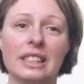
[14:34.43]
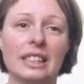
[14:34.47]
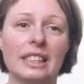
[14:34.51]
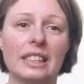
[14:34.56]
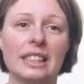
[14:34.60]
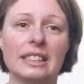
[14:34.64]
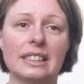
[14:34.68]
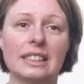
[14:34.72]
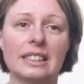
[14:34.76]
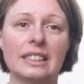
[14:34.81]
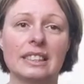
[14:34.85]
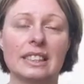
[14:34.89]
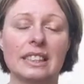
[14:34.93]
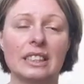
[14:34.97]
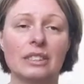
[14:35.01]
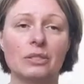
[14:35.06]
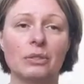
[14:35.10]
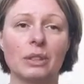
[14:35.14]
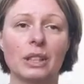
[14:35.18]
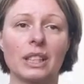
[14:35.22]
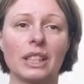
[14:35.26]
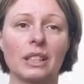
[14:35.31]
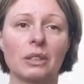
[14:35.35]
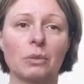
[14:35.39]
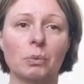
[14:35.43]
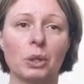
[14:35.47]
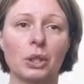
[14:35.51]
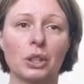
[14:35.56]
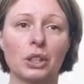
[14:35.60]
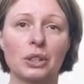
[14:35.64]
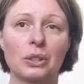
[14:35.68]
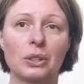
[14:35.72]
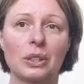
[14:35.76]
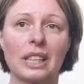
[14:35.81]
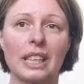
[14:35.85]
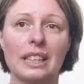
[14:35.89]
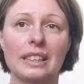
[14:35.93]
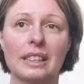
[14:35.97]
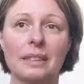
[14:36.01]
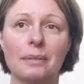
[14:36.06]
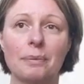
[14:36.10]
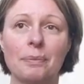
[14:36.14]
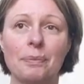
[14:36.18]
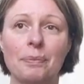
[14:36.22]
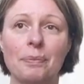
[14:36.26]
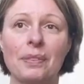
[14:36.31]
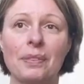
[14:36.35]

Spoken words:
and let's see if we can work together.